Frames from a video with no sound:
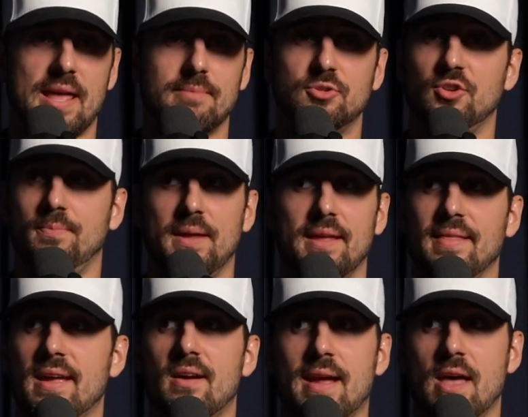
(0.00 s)
him just being
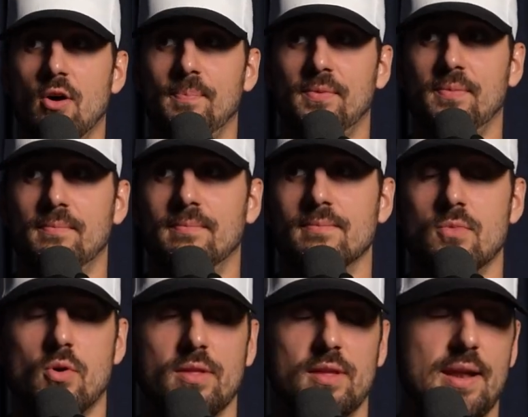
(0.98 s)
there helped
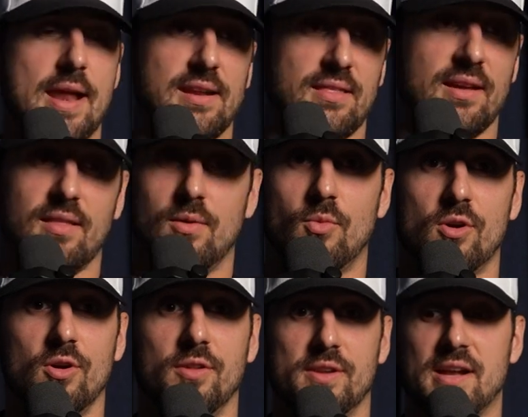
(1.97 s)
more than anything in the
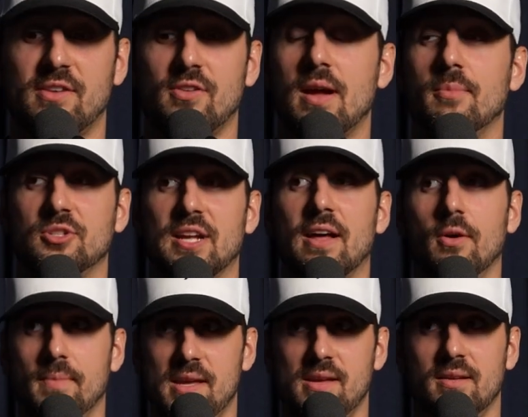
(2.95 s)
world. And I saw how much it
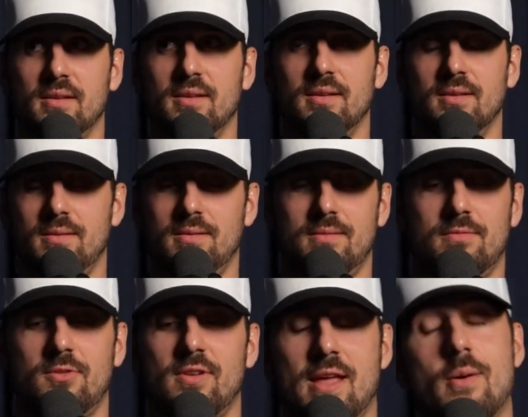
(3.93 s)
helped me.
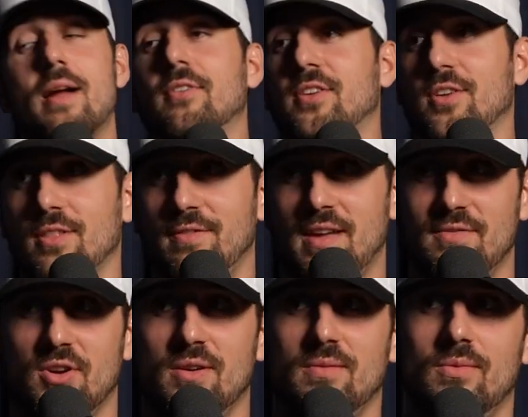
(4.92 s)
Now I return the
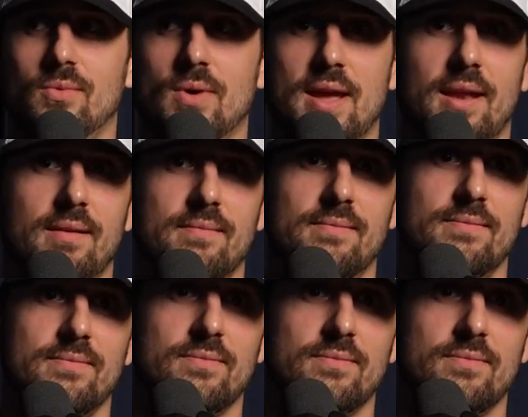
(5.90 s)
favor when